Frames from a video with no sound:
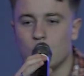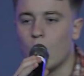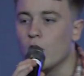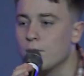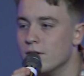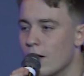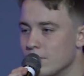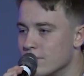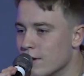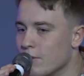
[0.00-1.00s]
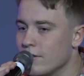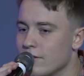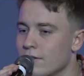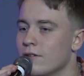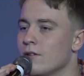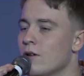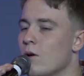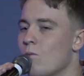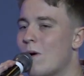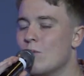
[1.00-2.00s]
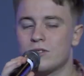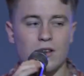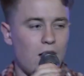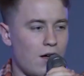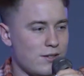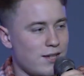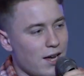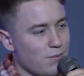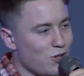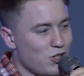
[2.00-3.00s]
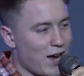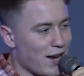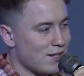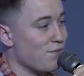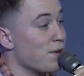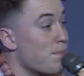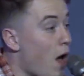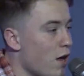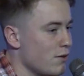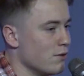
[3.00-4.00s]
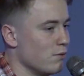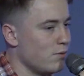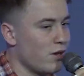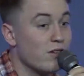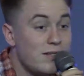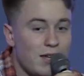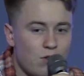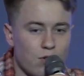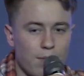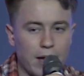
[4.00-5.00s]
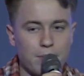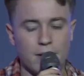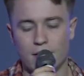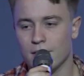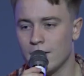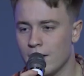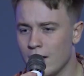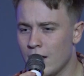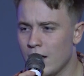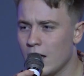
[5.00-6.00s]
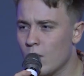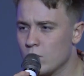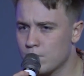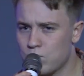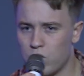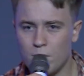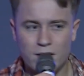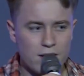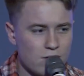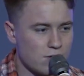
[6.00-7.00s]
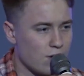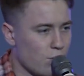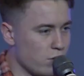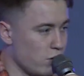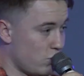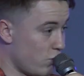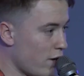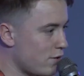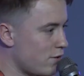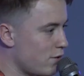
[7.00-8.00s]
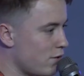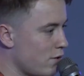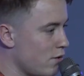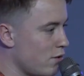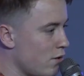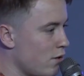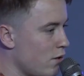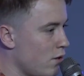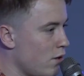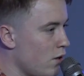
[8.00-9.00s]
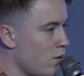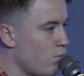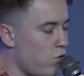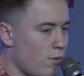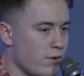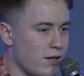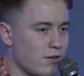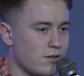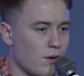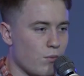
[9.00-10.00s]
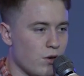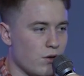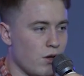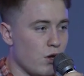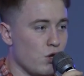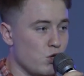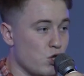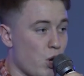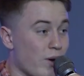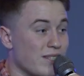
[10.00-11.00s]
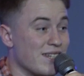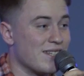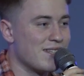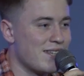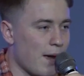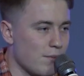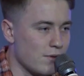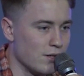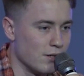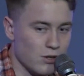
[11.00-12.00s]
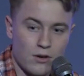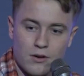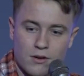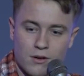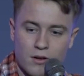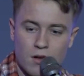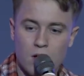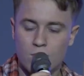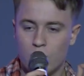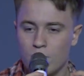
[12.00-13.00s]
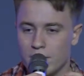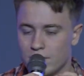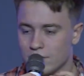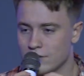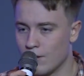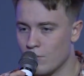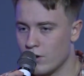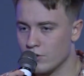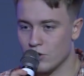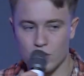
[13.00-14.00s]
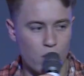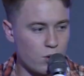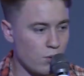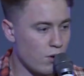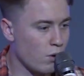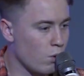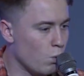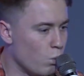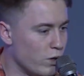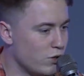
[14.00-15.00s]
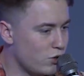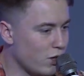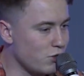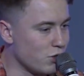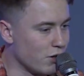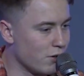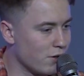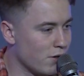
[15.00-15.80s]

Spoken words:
you opened up to someone? When was the last time you shared something personal? A secret, maybe? It was probably to someone you trust. Probably to someone you know has accepted you. Probably to someone you know wouldn't judge you.